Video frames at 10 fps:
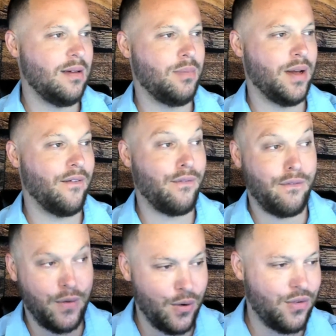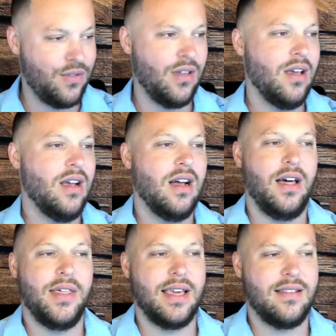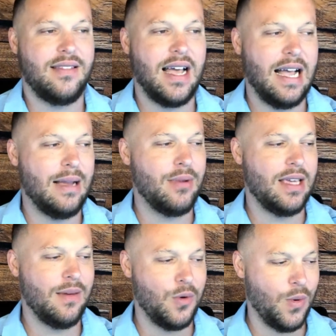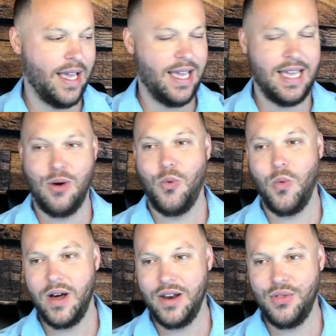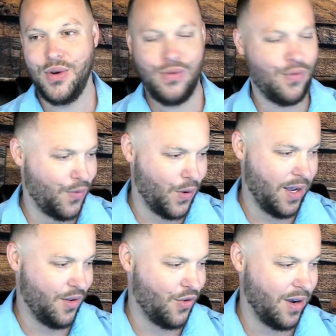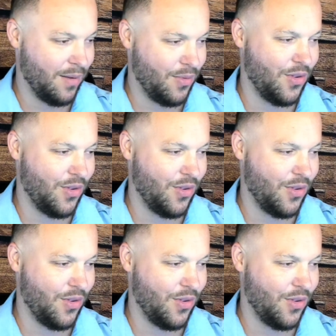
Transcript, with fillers: But first, I think it's time to give away one of those free trips.